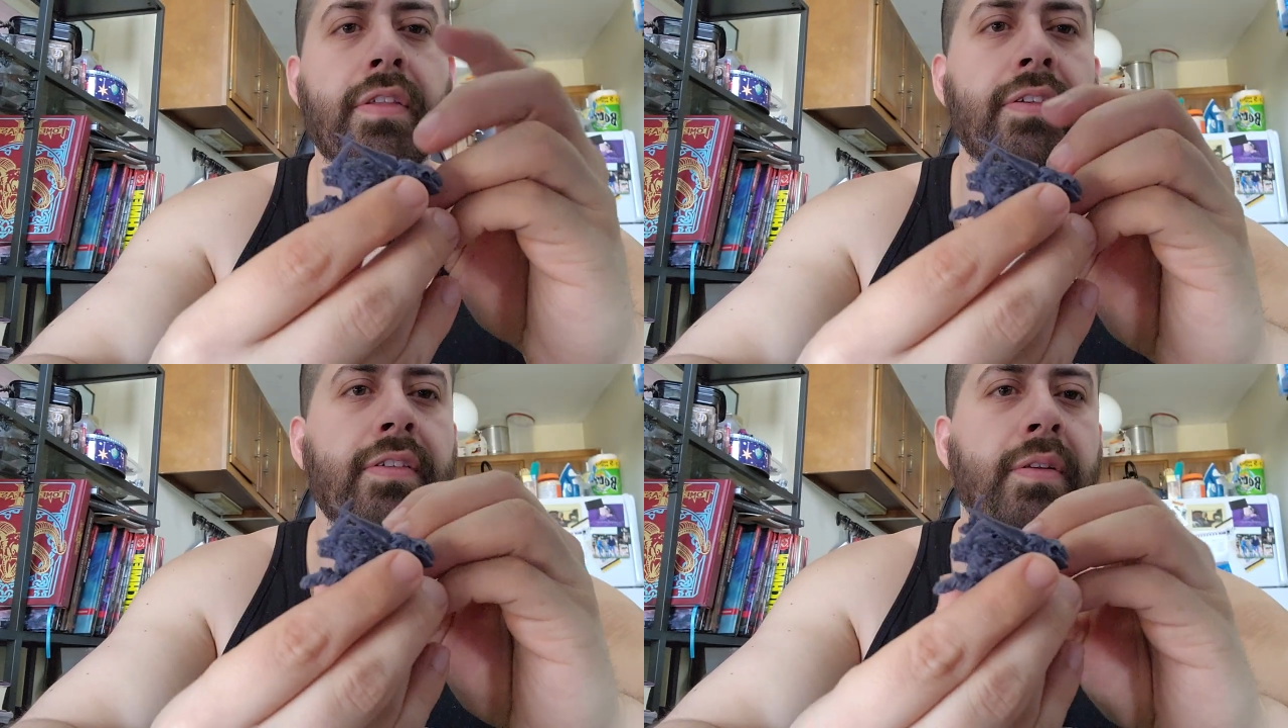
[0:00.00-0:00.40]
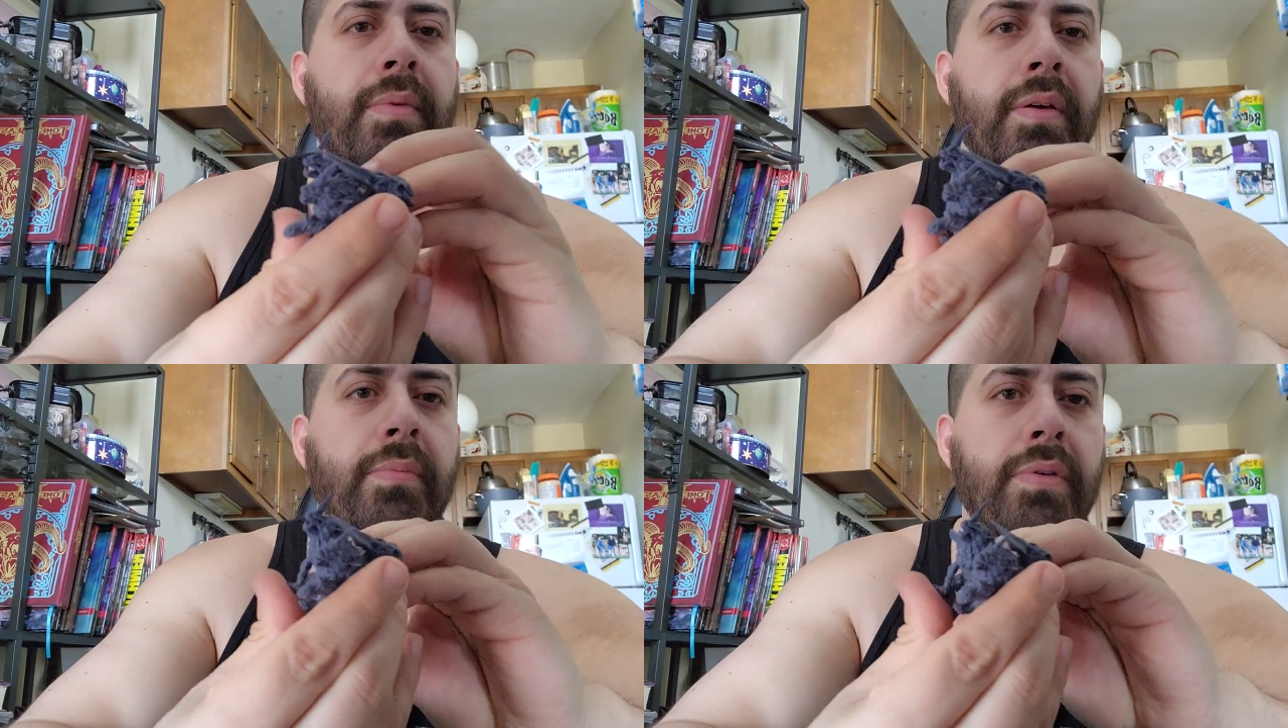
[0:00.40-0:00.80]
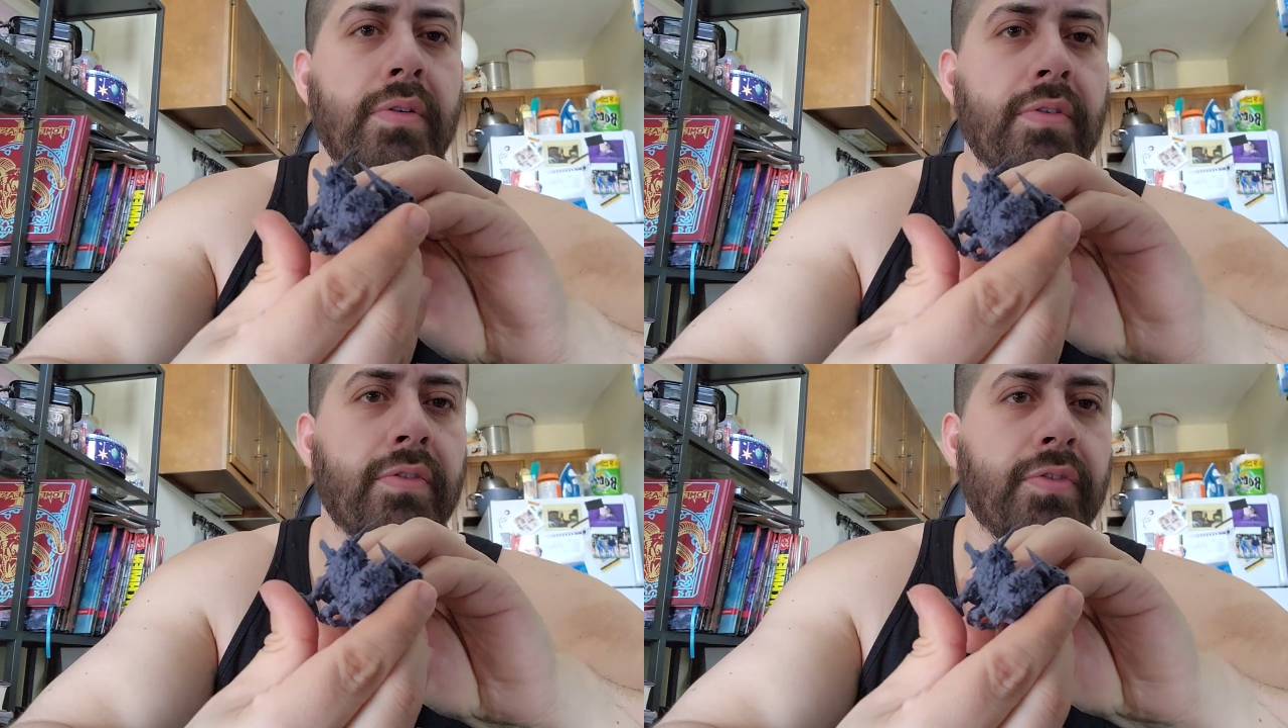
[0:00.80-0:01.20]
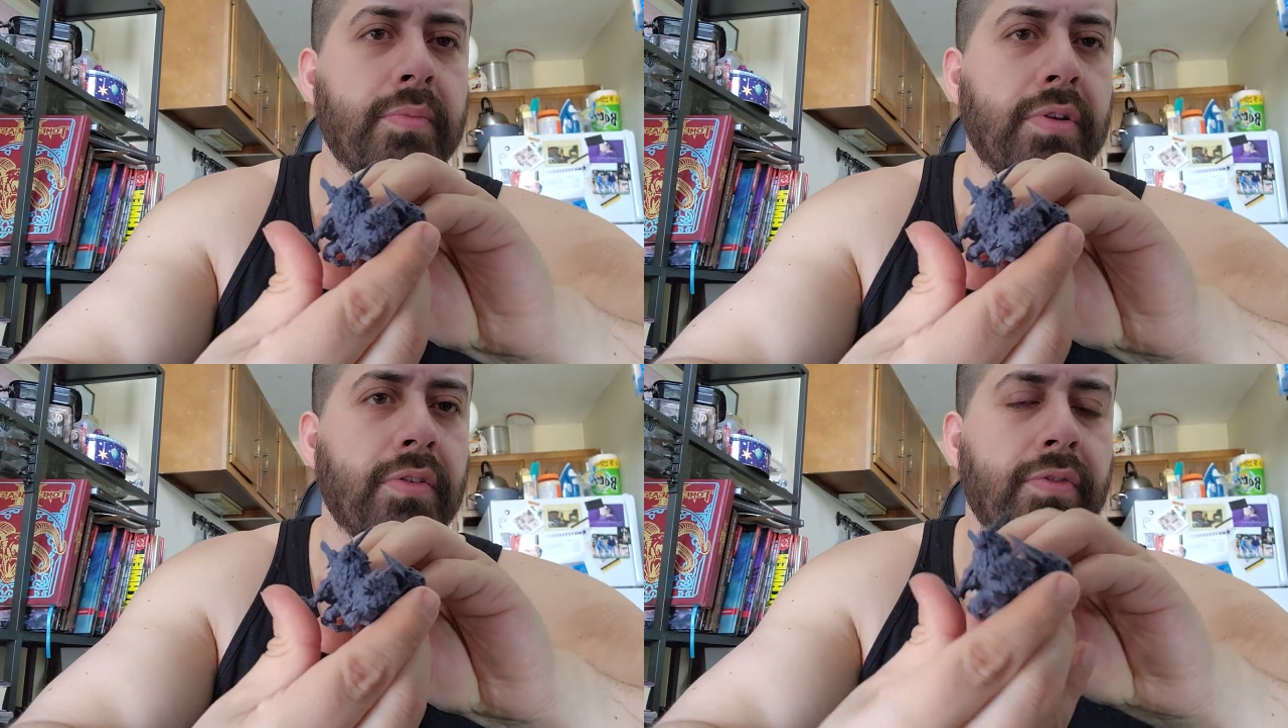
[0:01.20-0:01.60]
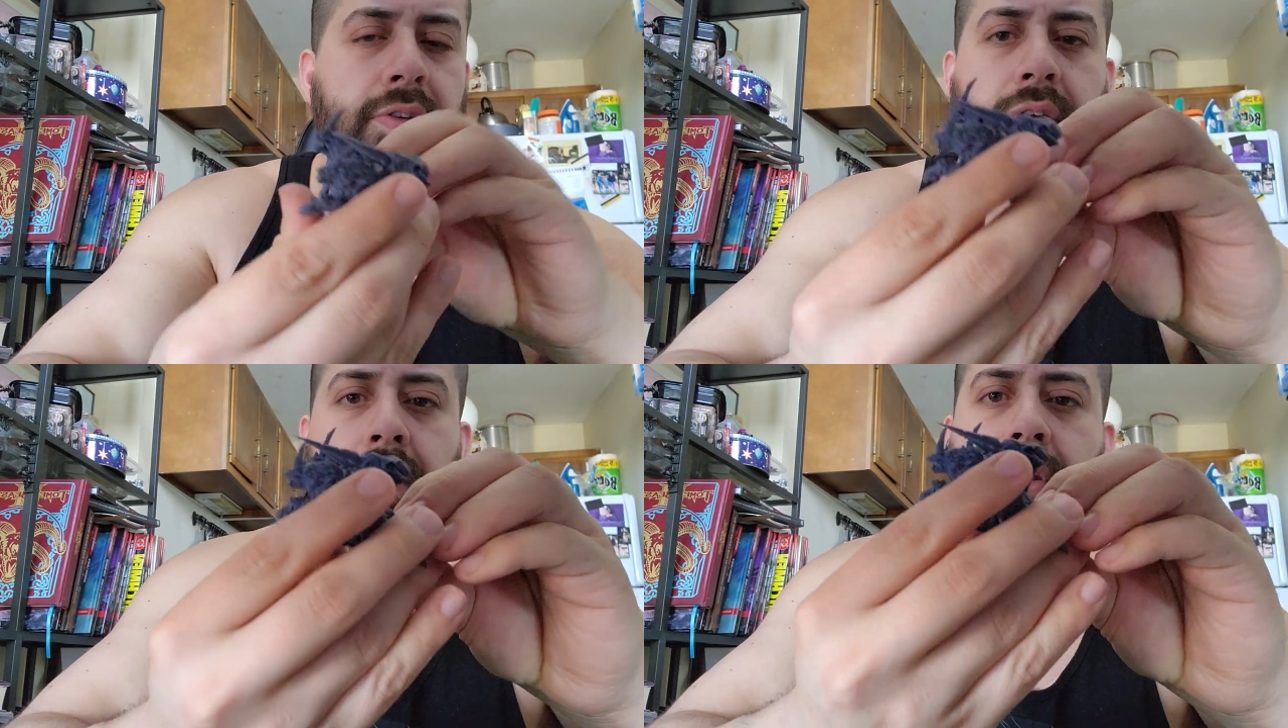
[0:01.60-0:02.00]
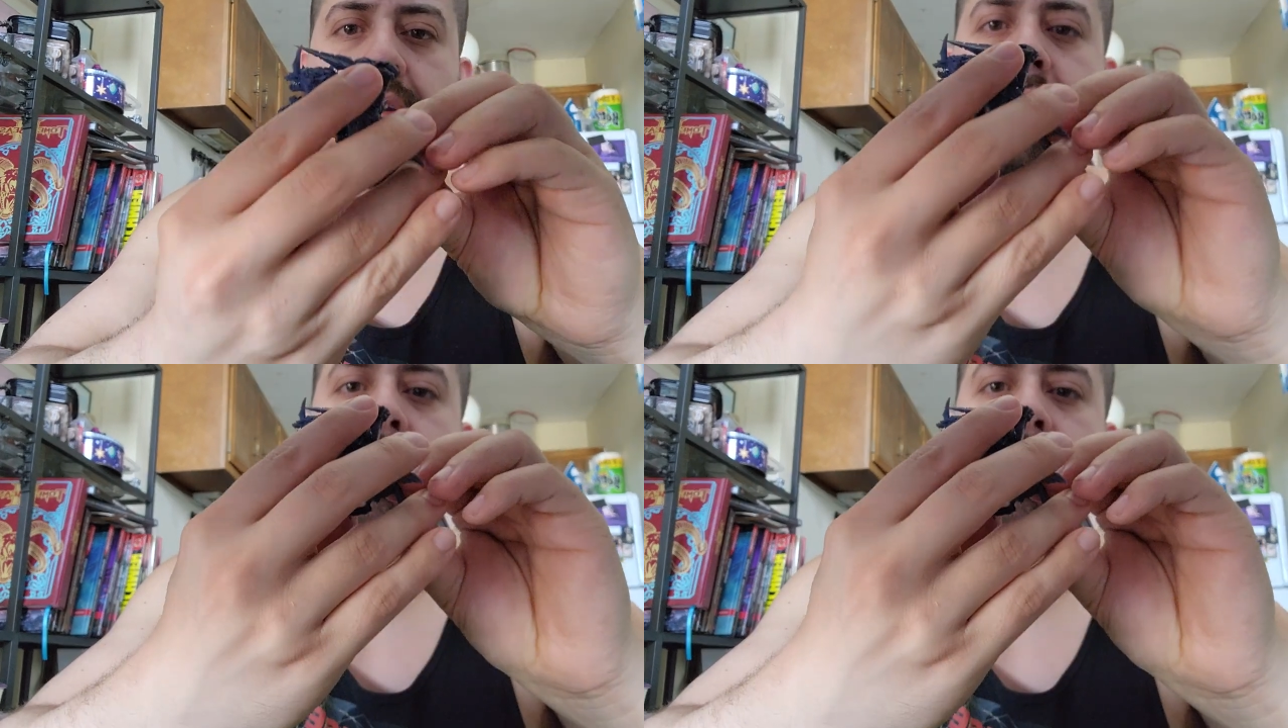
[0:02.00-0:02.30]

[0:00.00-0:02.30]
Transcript: This is going to be a beautiful, beautiful unit.